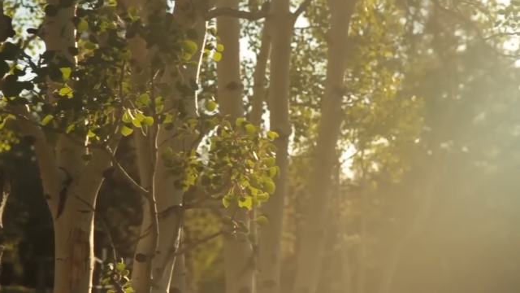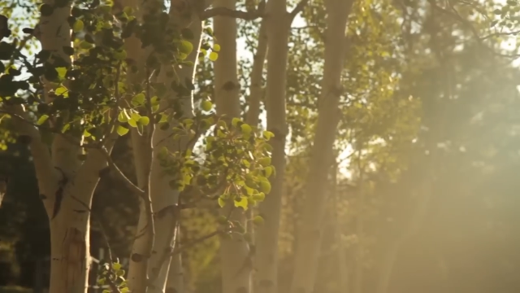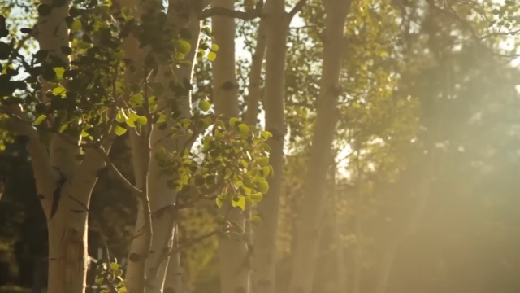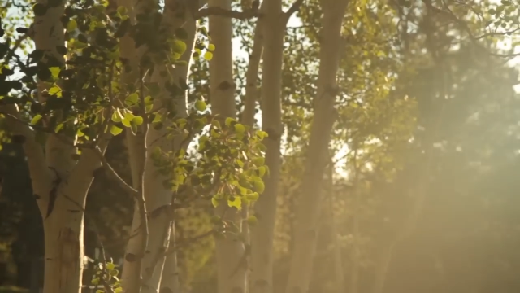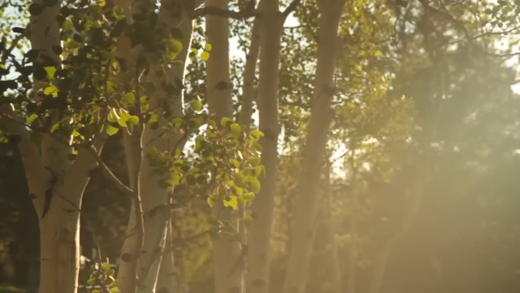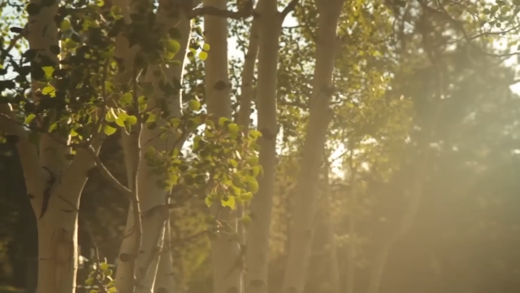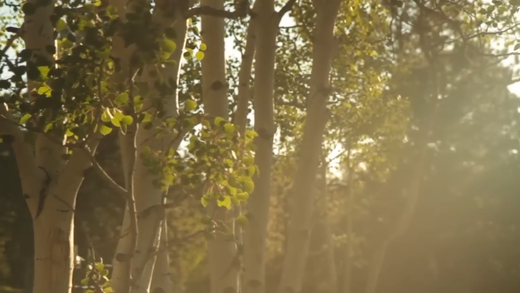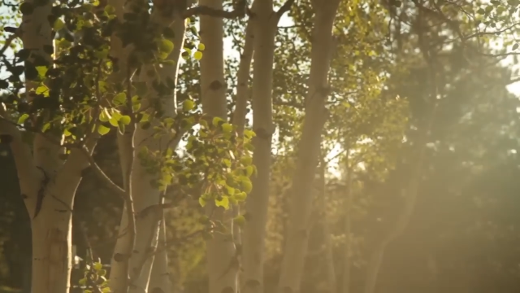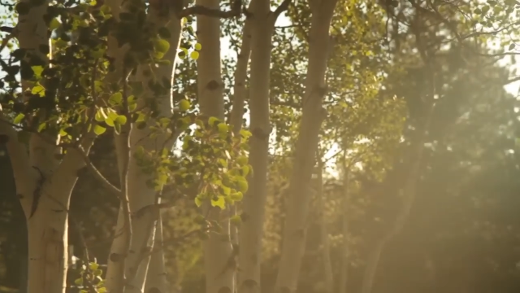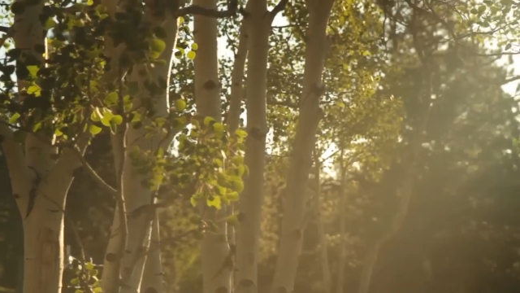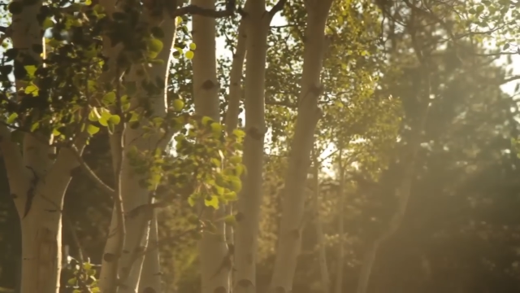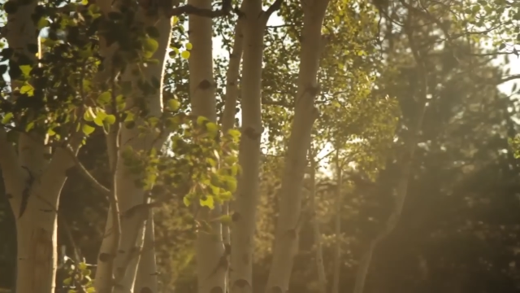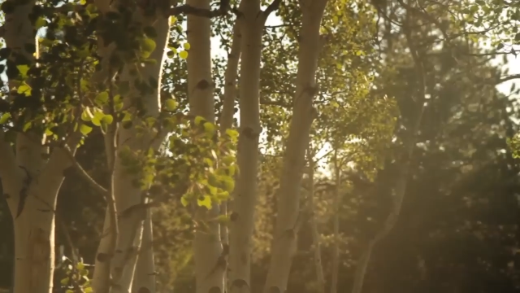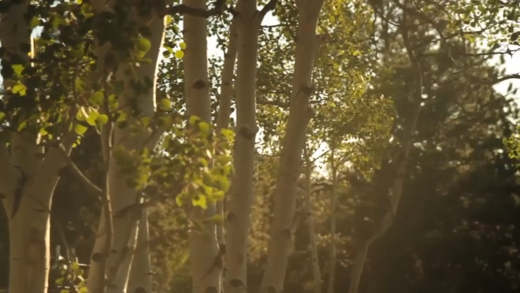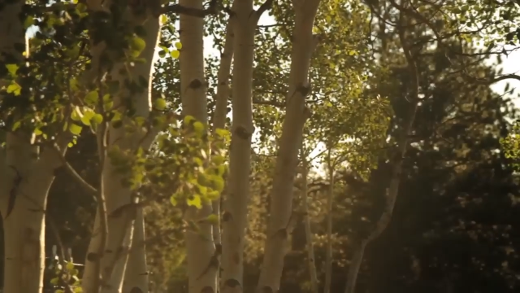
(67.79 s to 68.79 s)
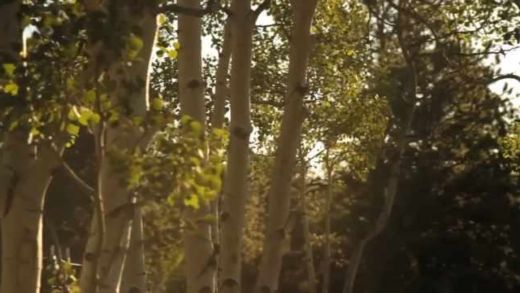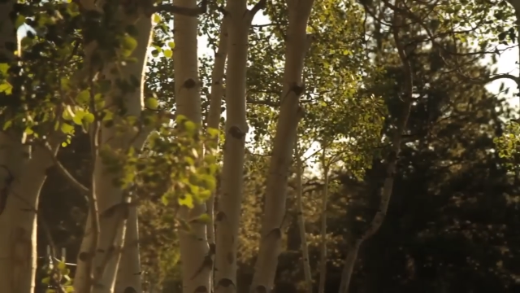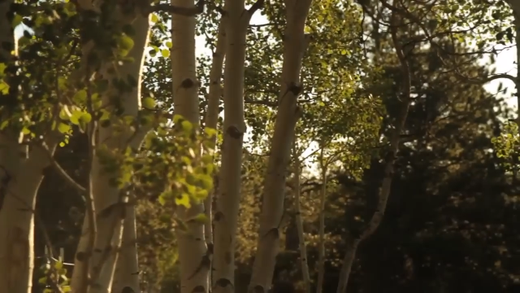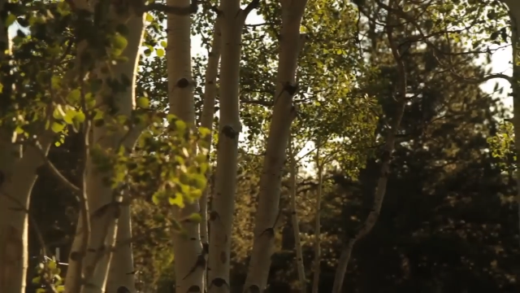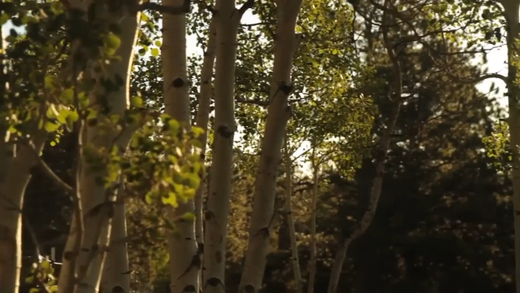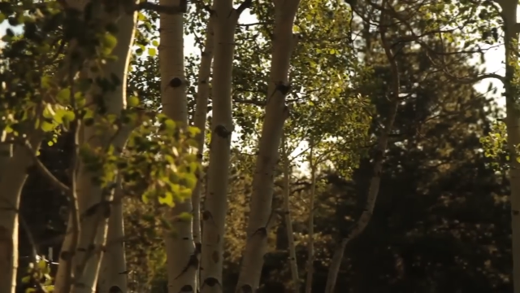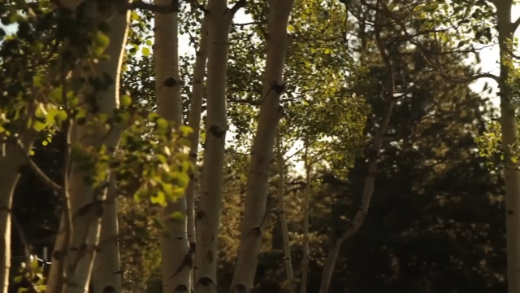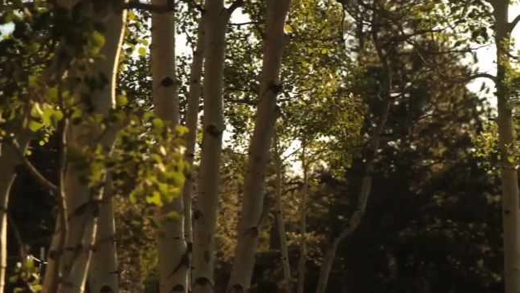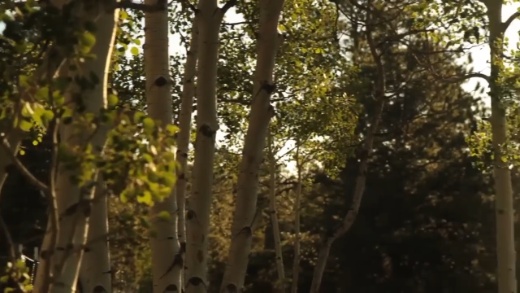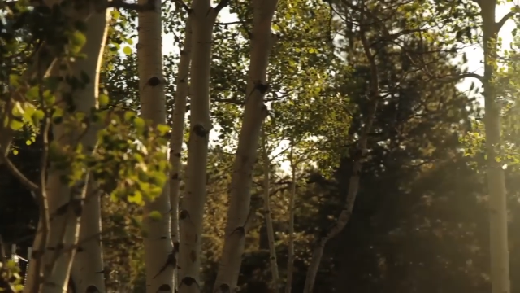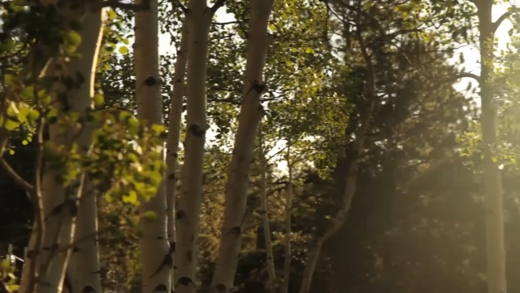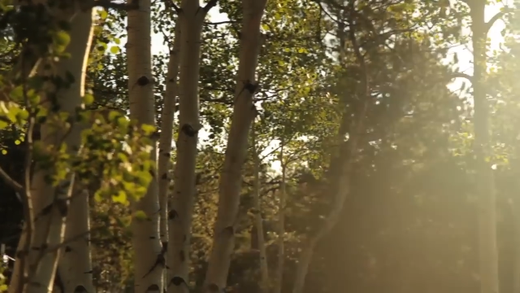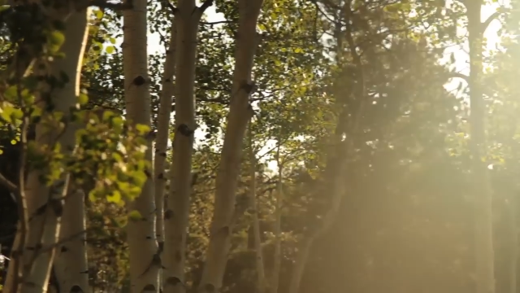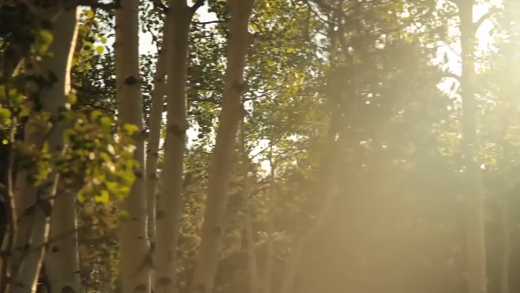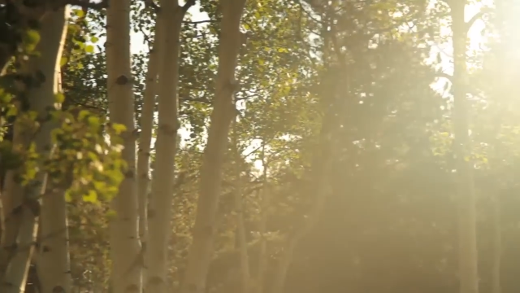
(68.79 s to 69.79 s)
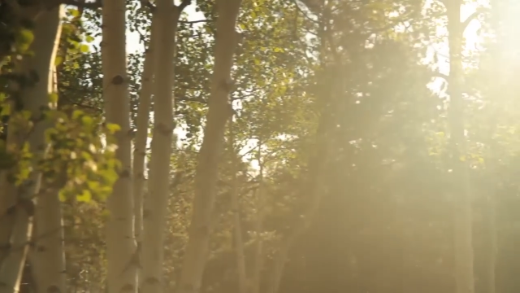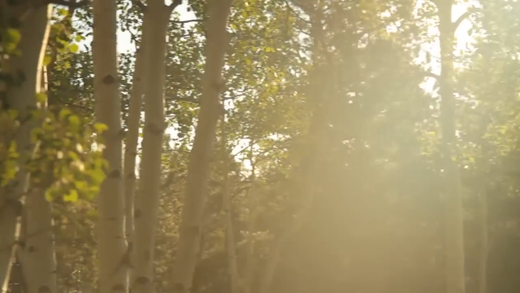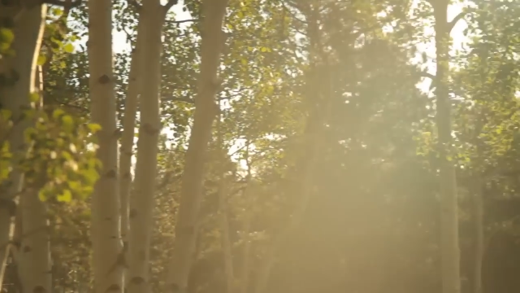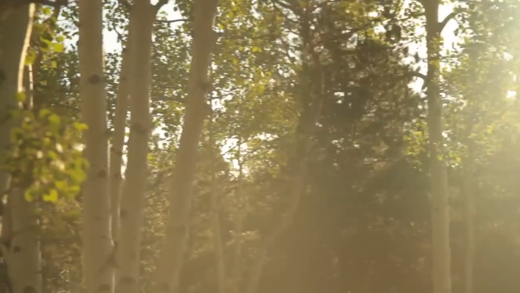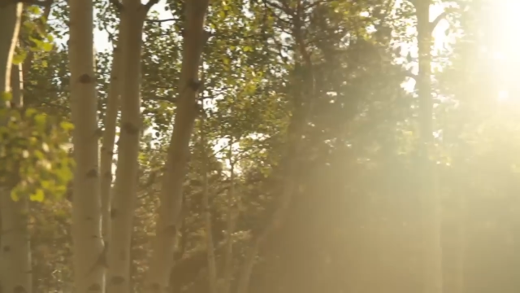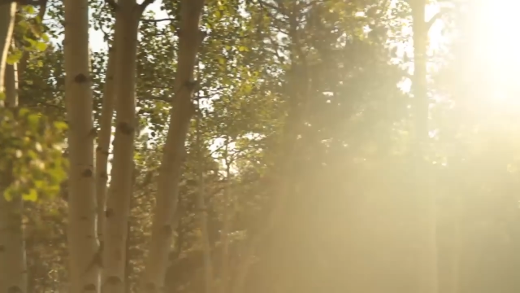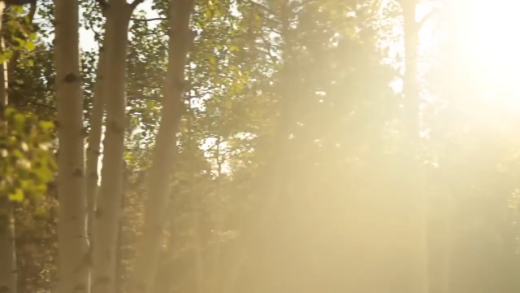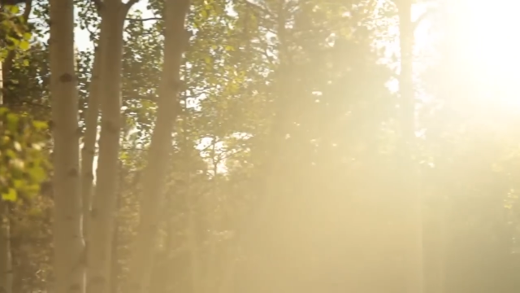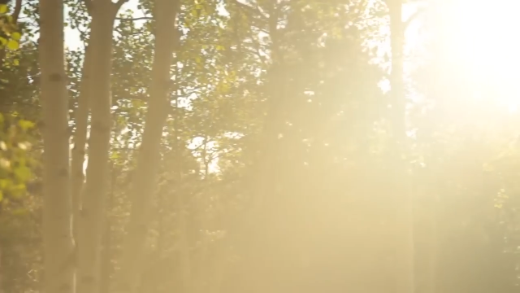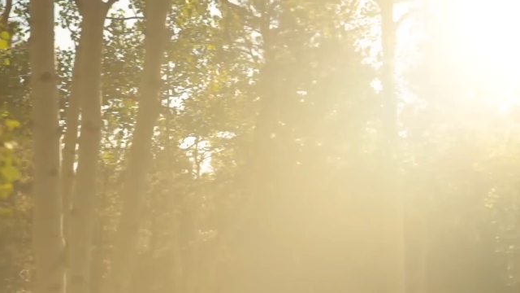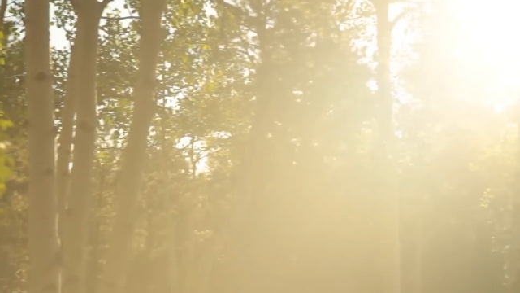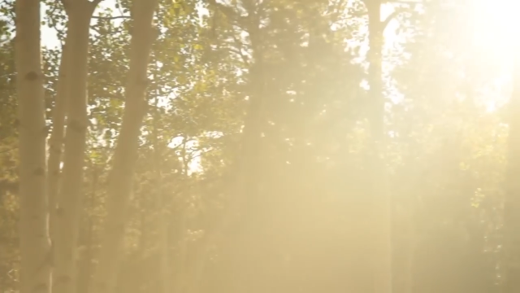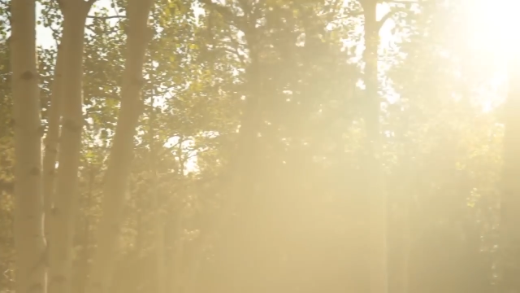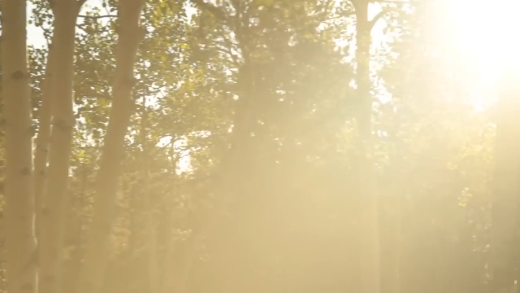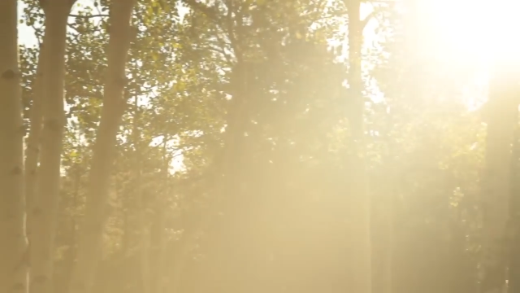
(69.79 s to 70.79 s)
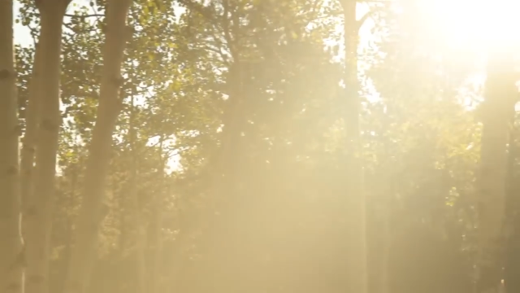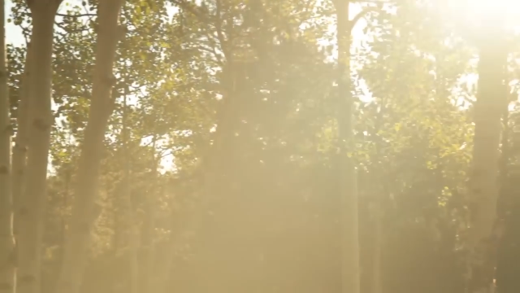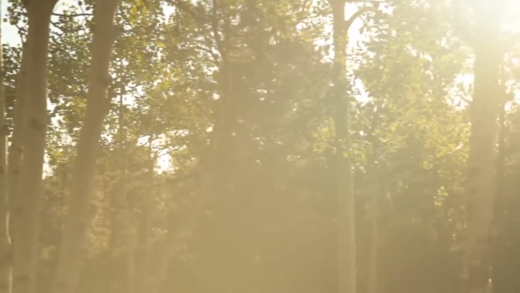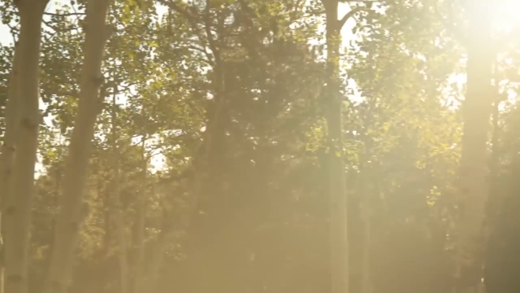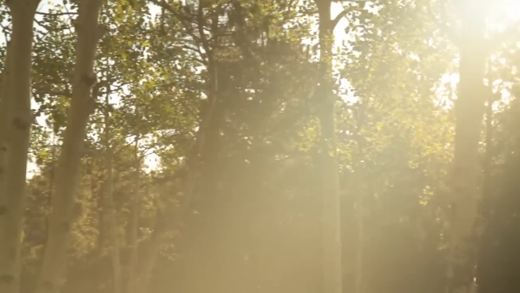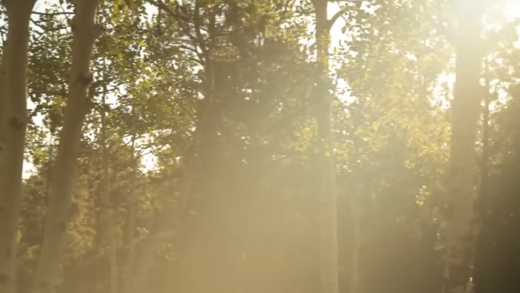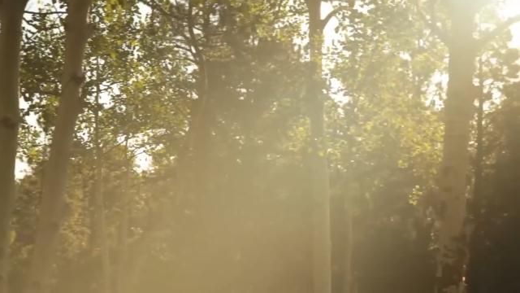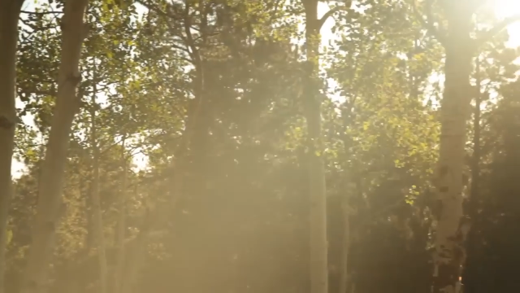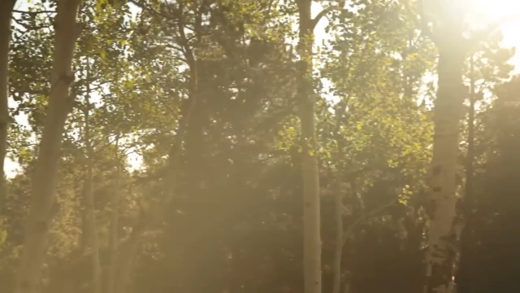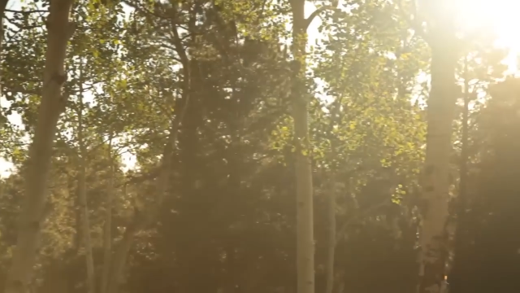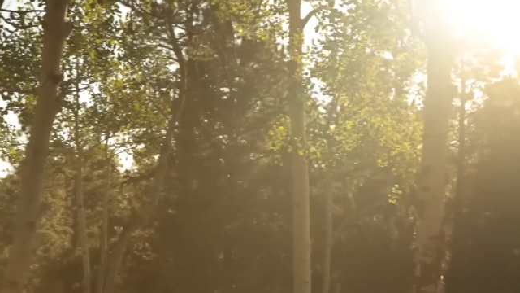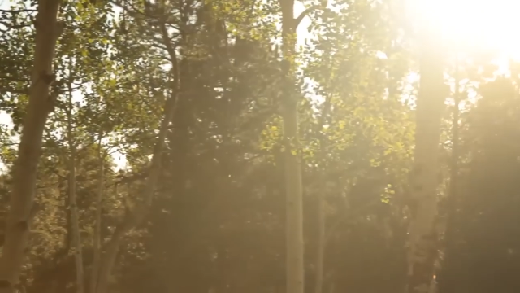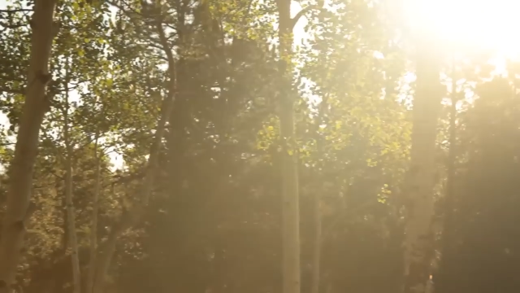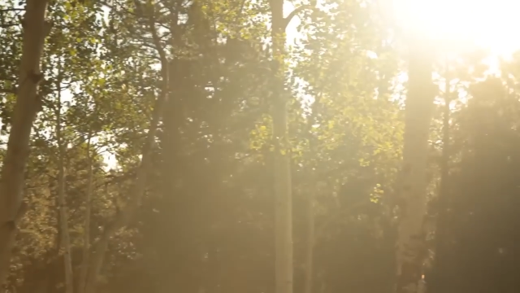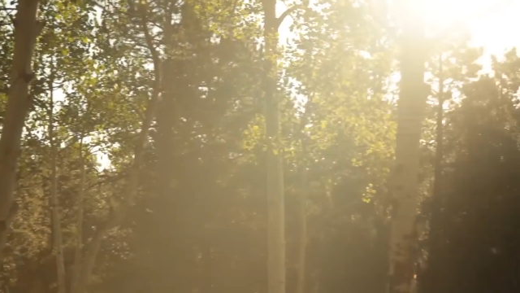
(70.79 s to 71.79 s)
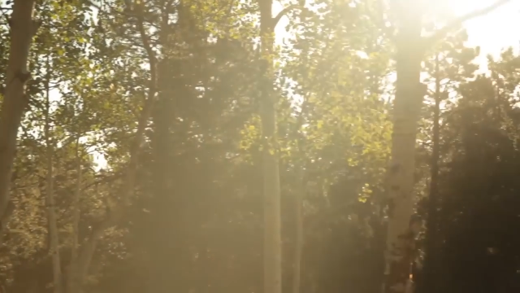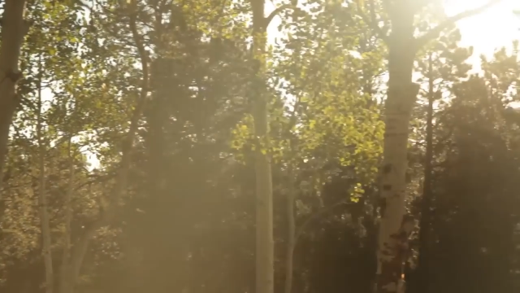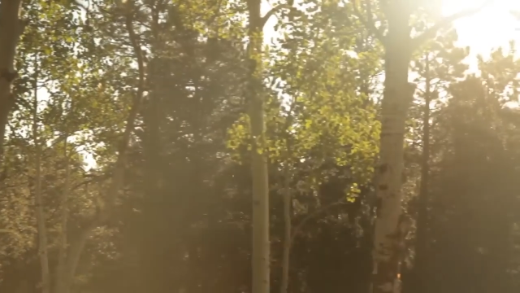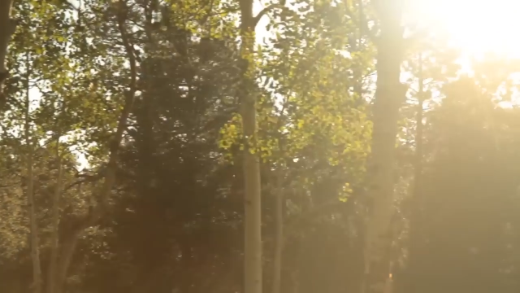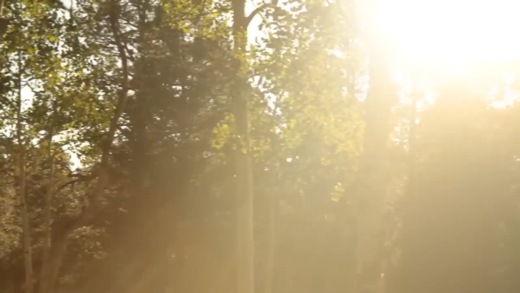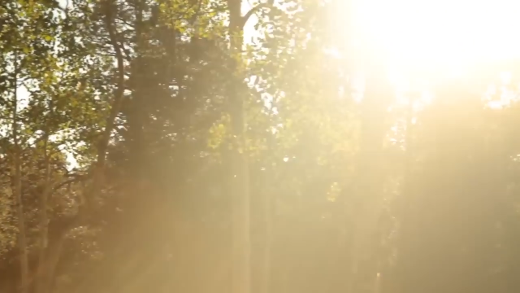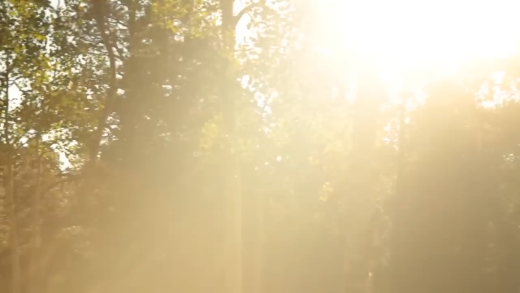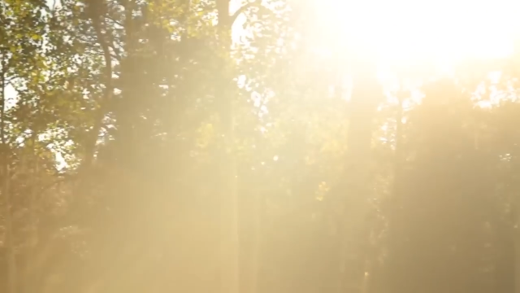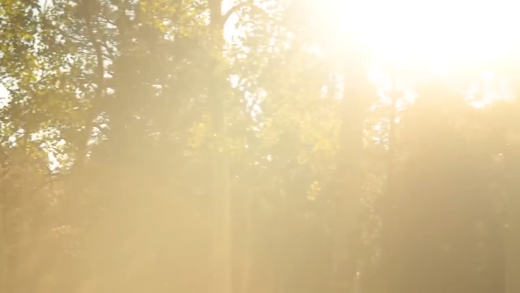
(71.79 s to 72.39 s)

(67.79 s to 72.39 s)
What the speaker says: (no speaker visible)